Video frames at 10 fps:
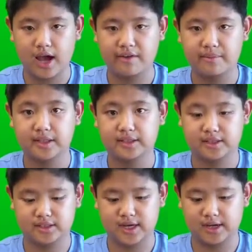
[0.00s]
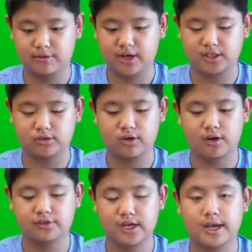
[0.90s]
I've been to Taiwan
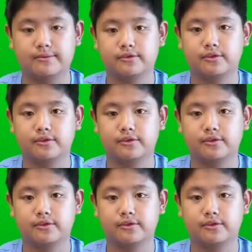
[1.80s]
12 times